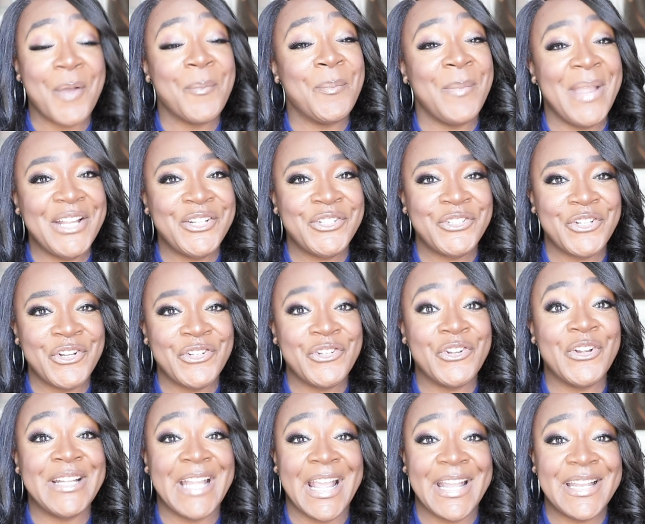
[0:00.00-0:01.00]
make sure
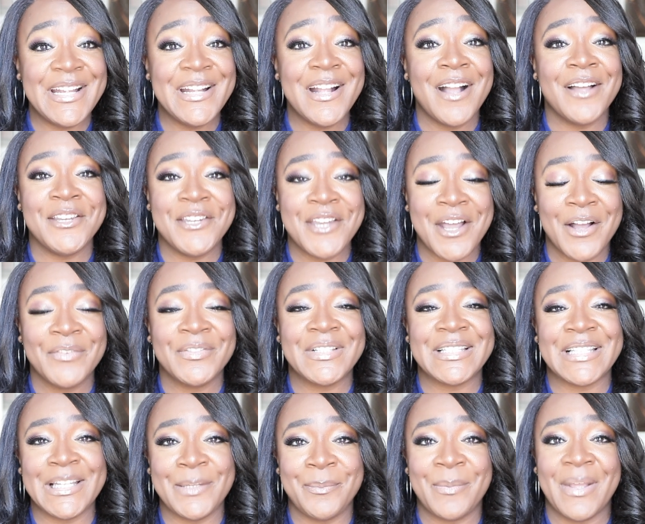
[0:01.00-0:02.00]
you're getting enough
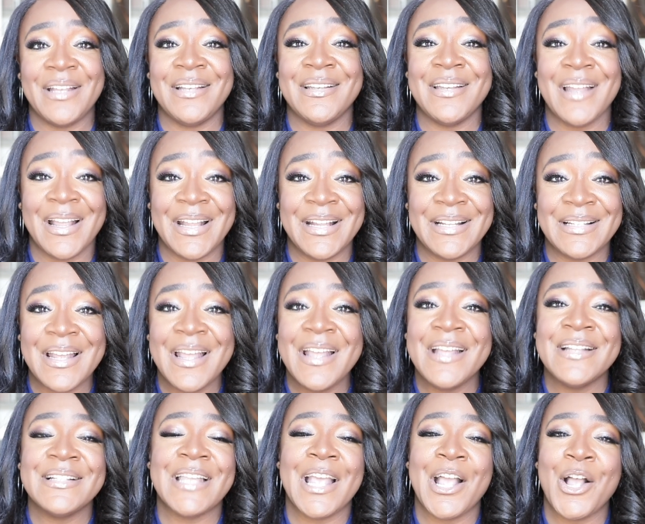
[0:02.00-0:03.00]
sleep at night
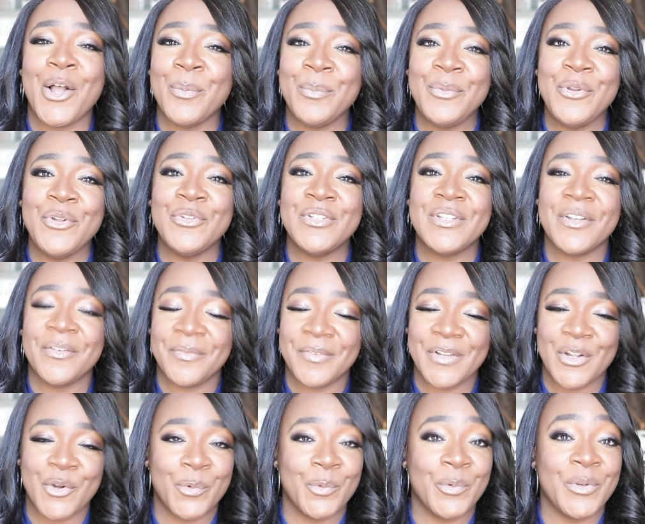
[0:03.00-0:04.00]
to help you to
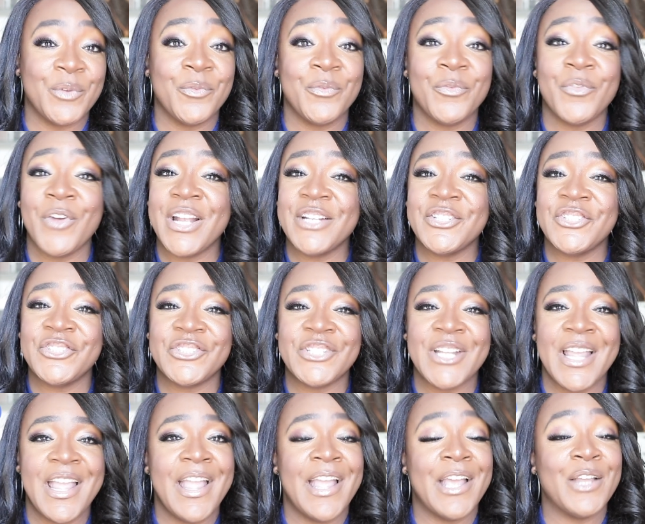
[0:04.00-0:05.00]
feel refreshed
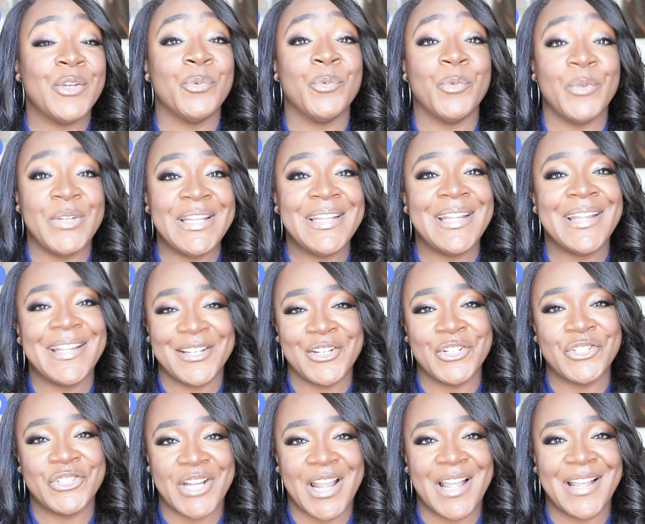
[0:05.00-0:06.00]
and
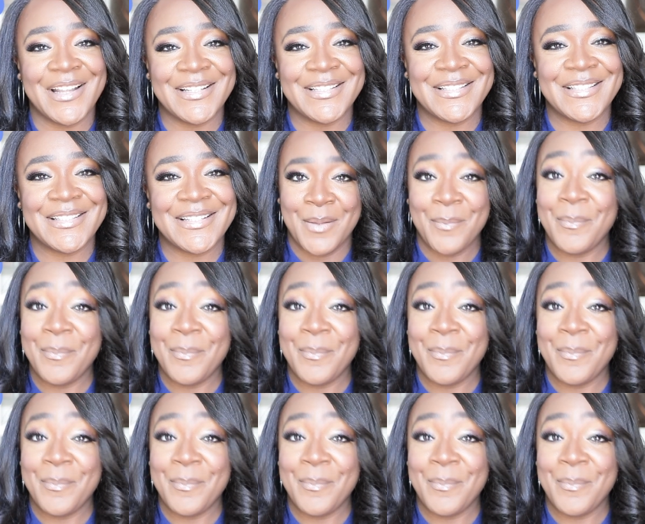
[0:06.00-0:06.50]
re-energized.